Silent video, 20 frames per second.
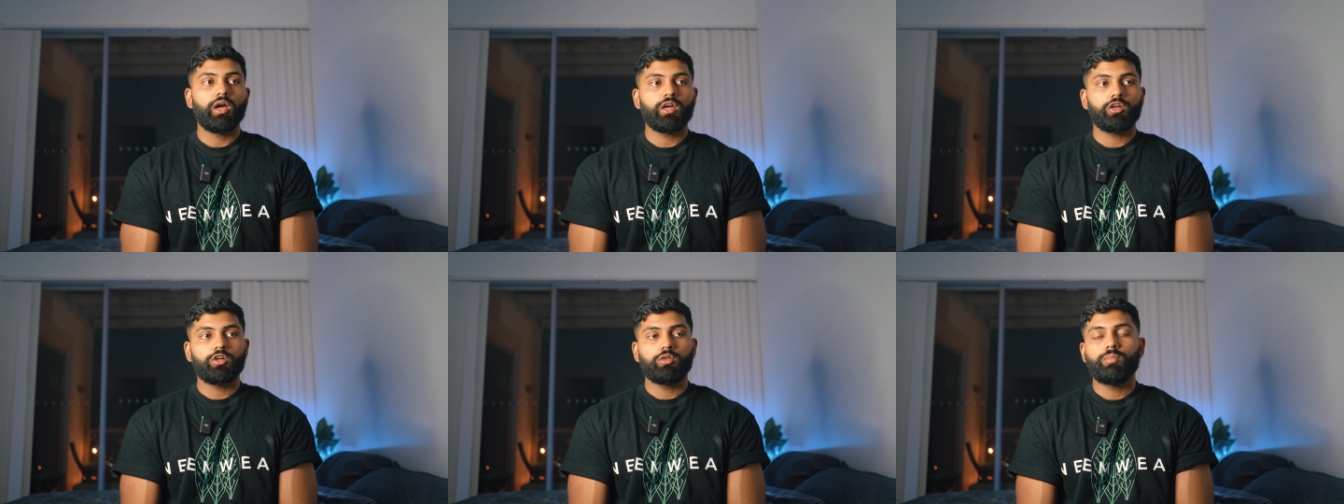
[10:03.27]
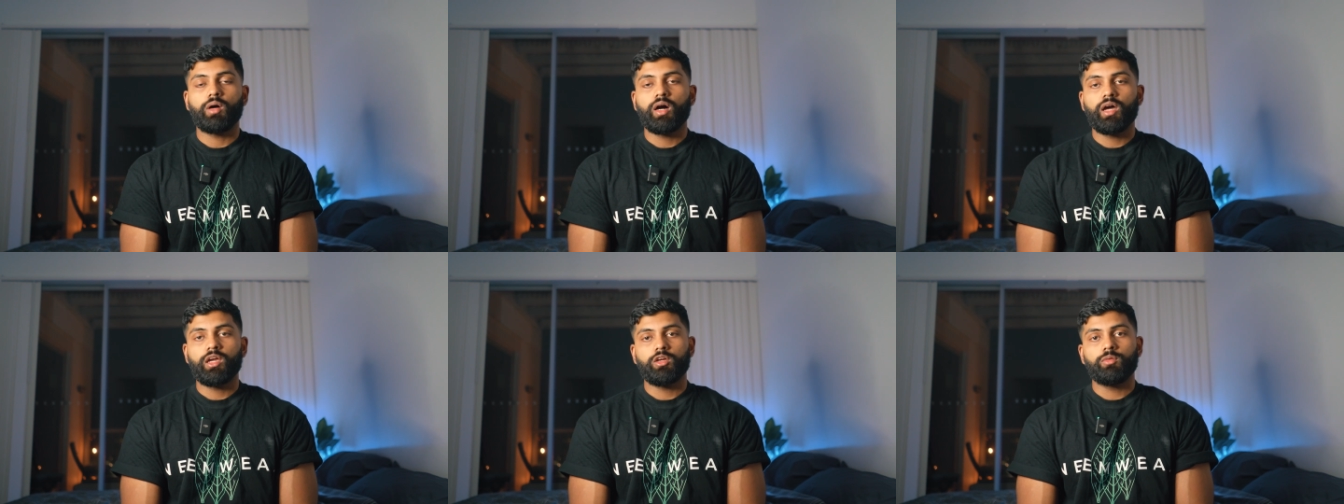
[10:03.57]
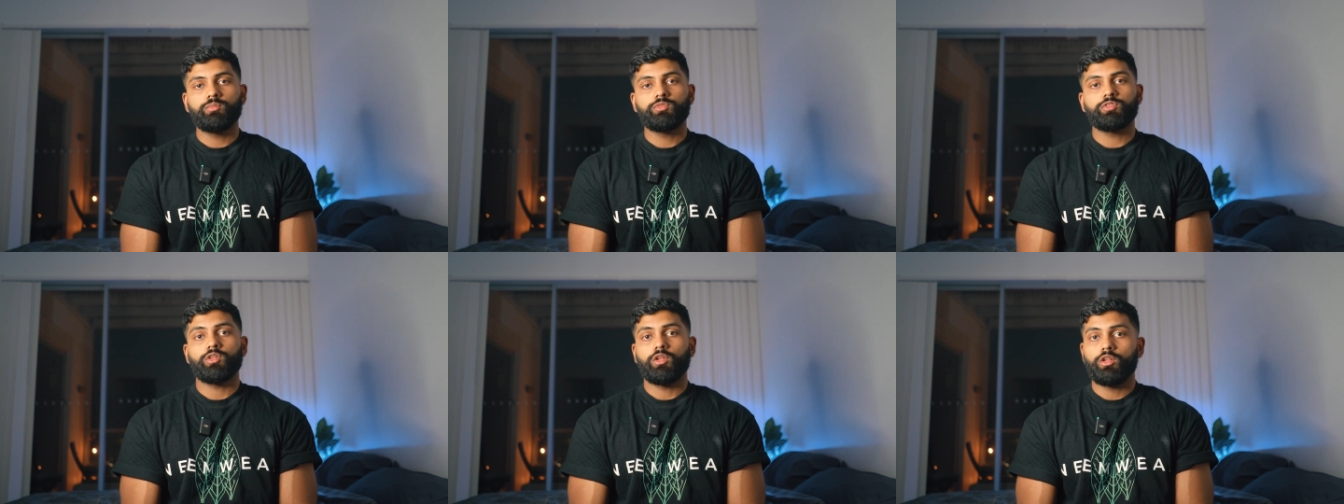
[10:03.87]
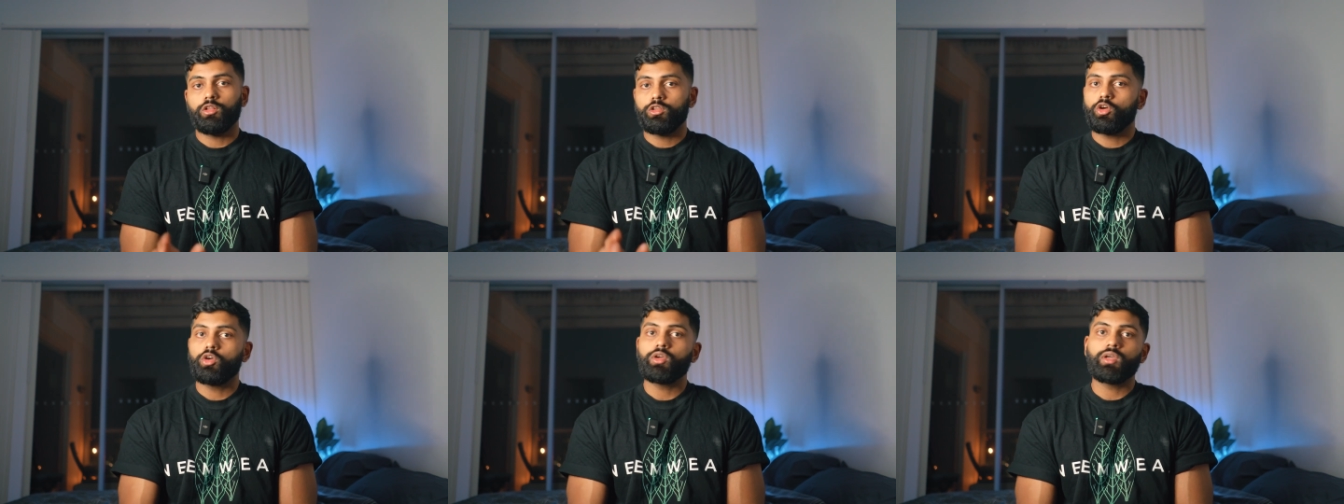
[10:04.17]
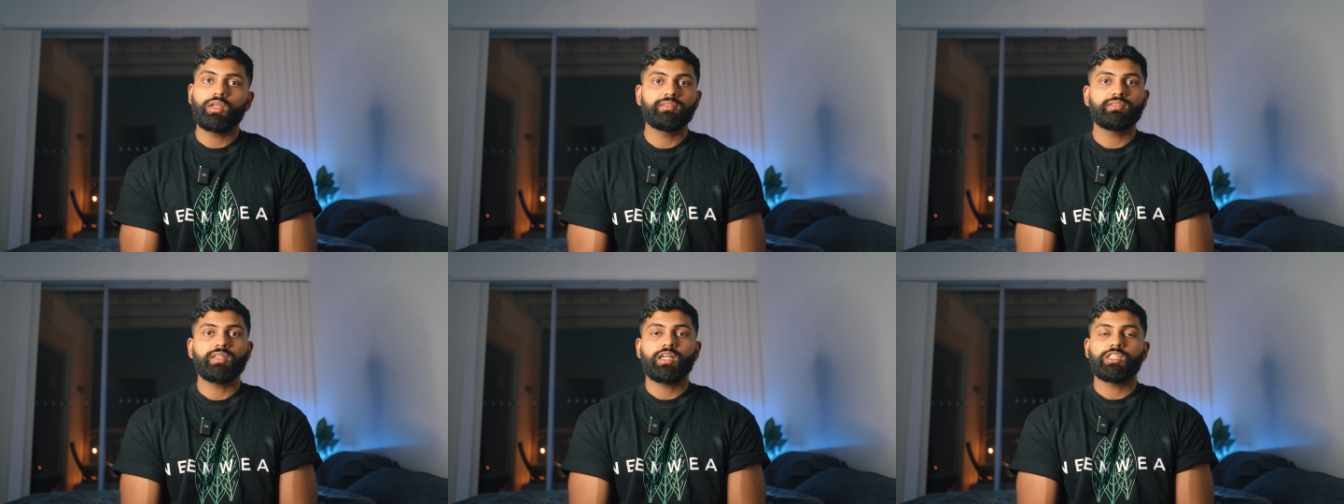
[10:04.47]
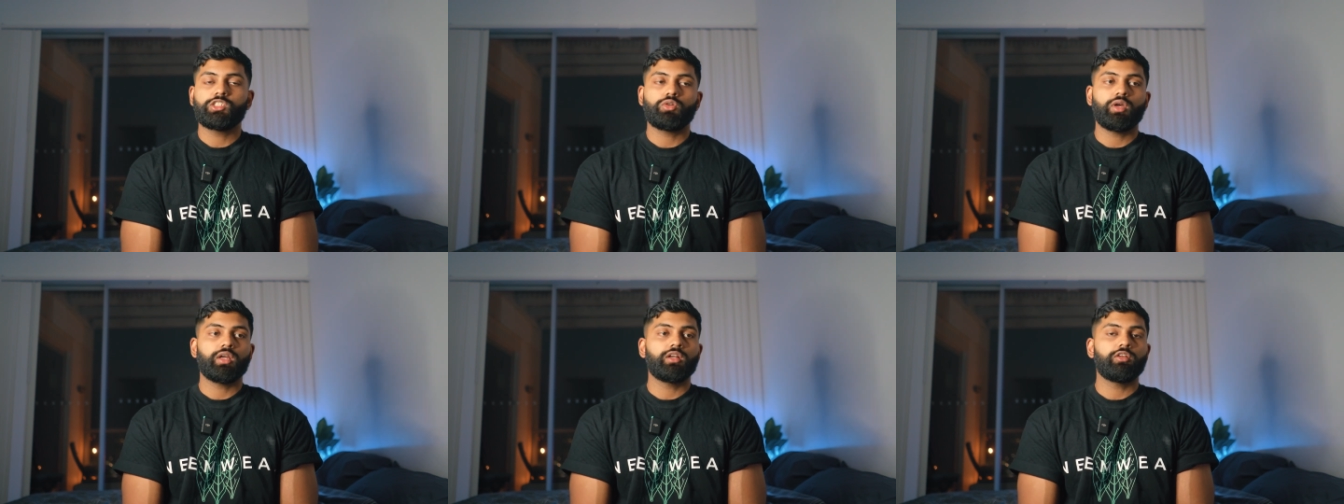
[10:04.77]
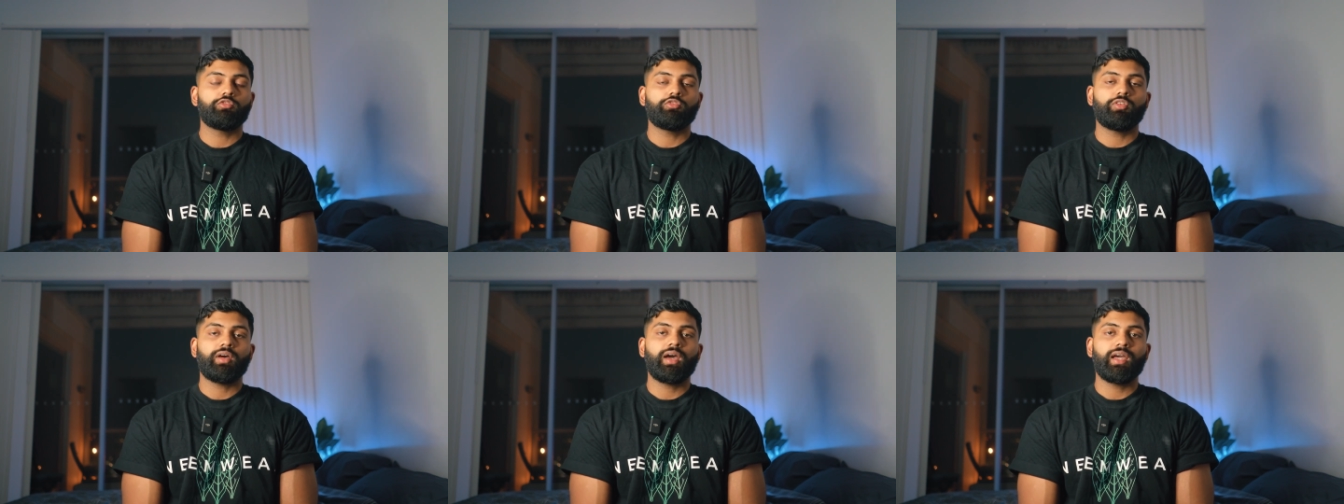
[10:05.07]
microbiomes, low in
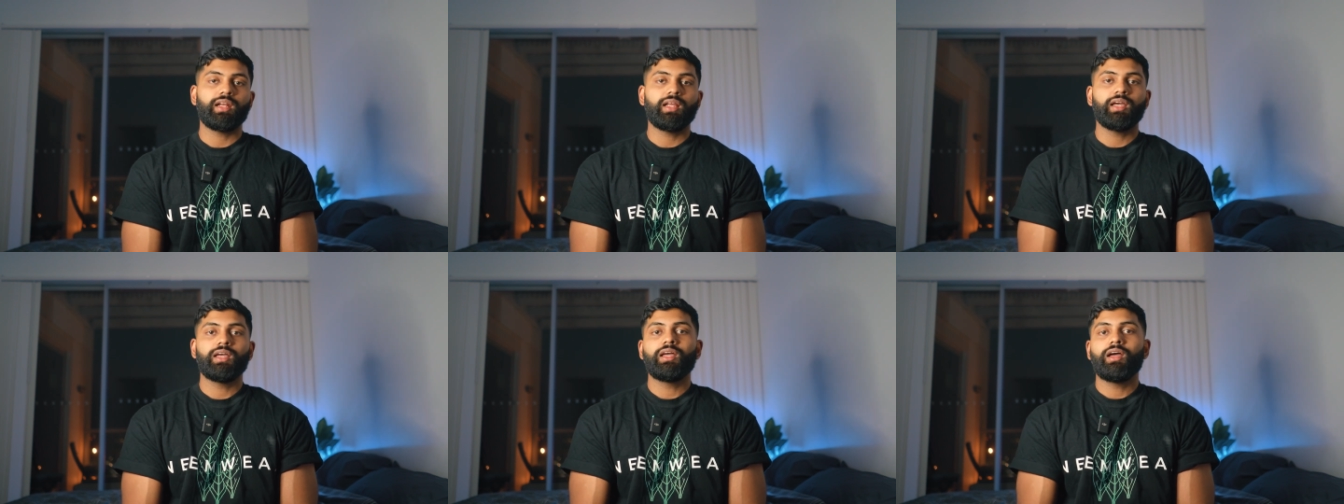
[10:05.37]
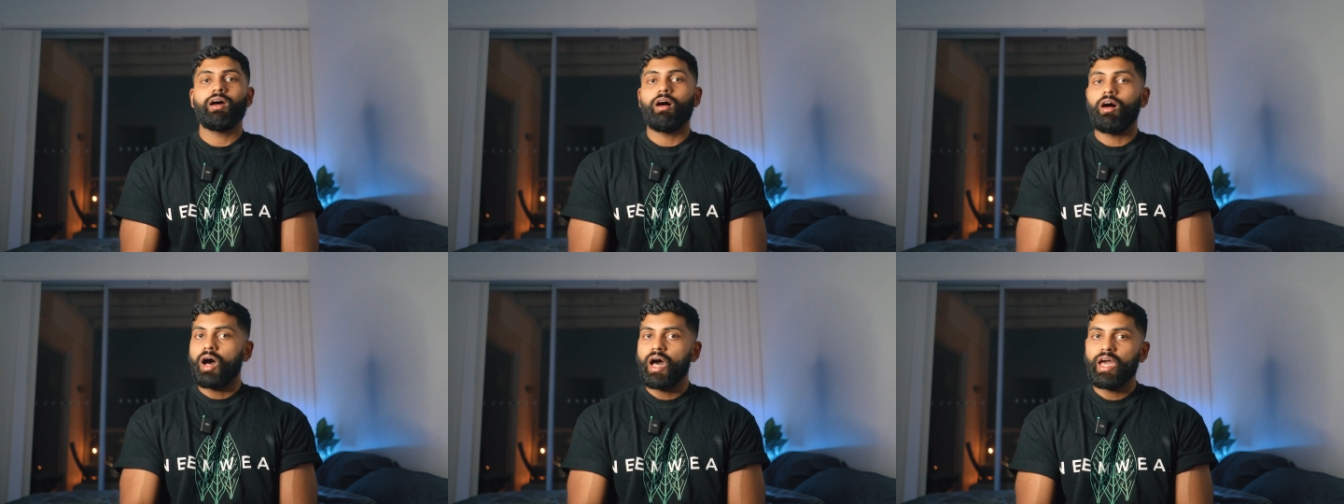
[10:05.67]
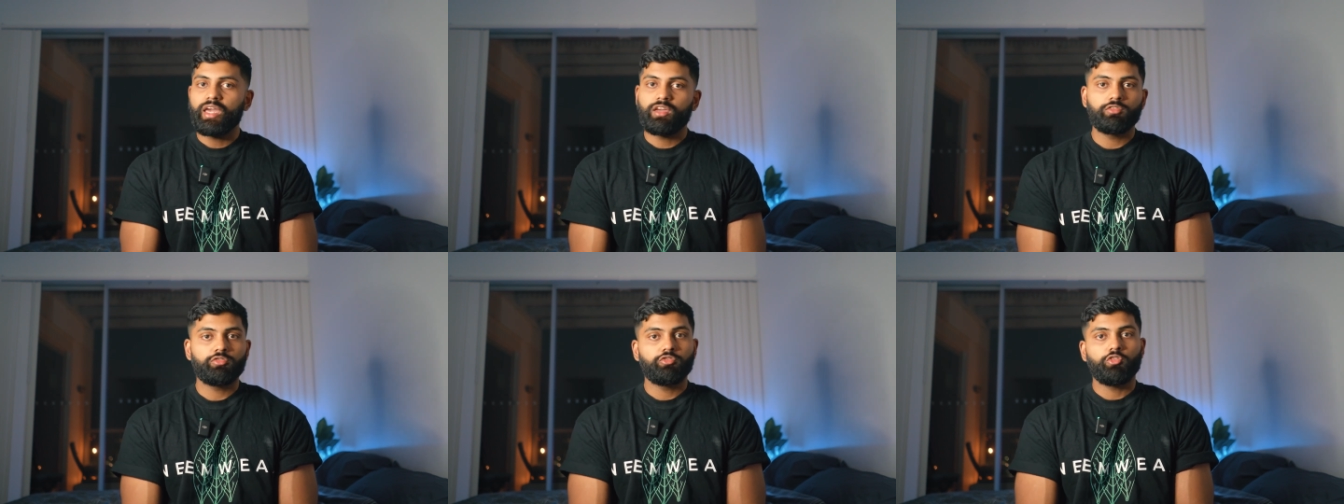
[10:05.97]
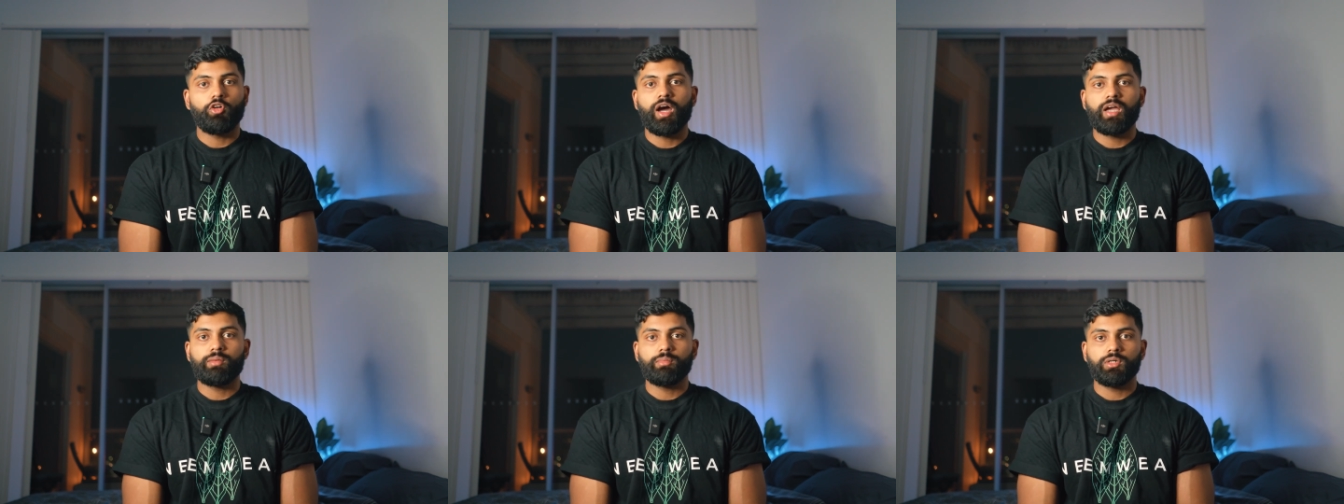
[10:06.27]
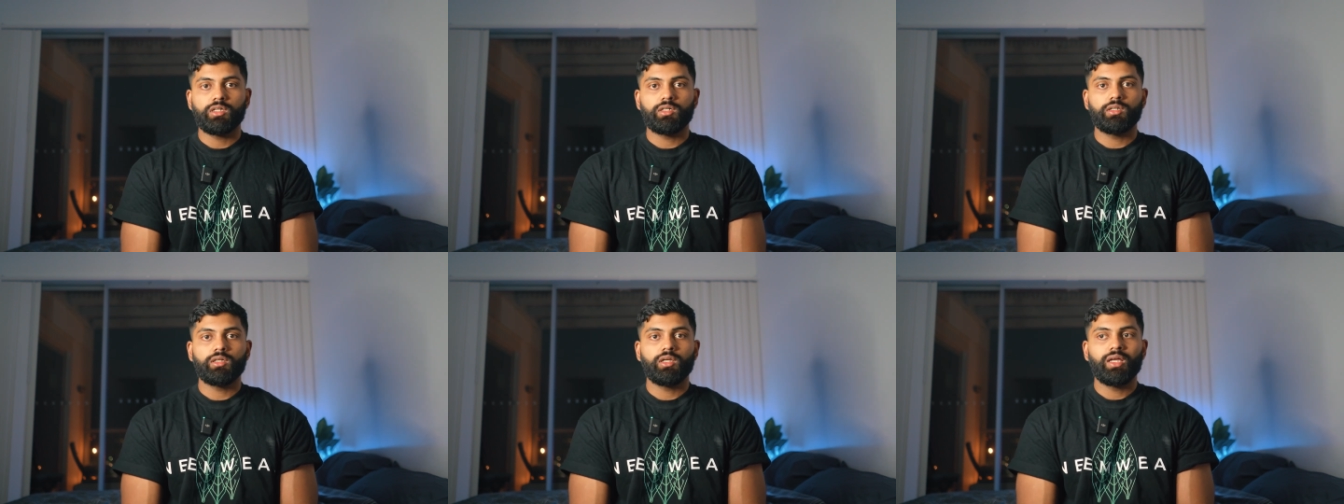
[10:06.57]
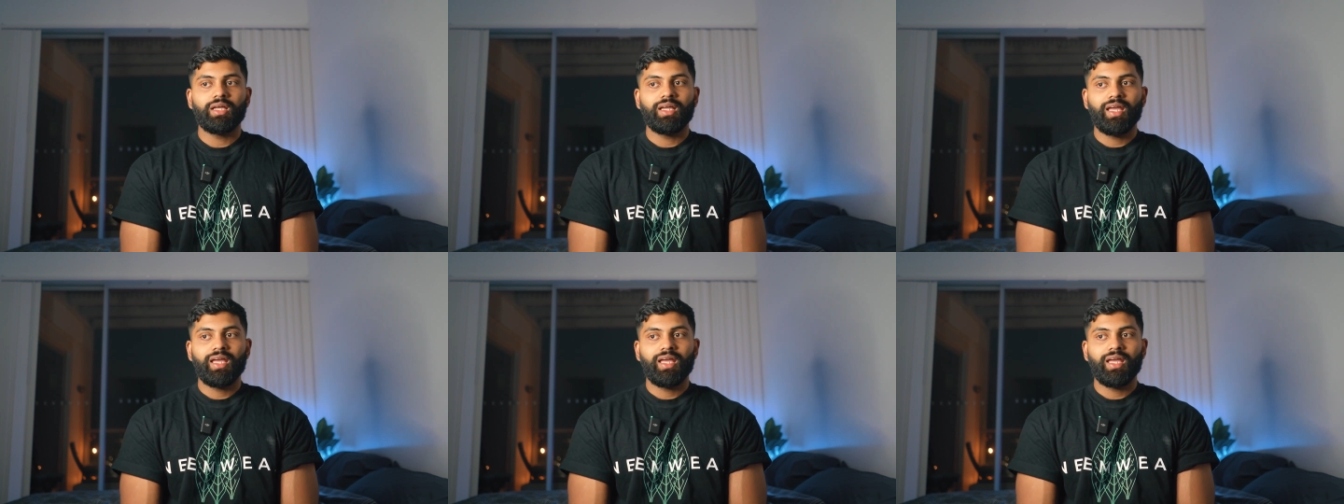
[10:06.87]
saturated fat, high in fiber,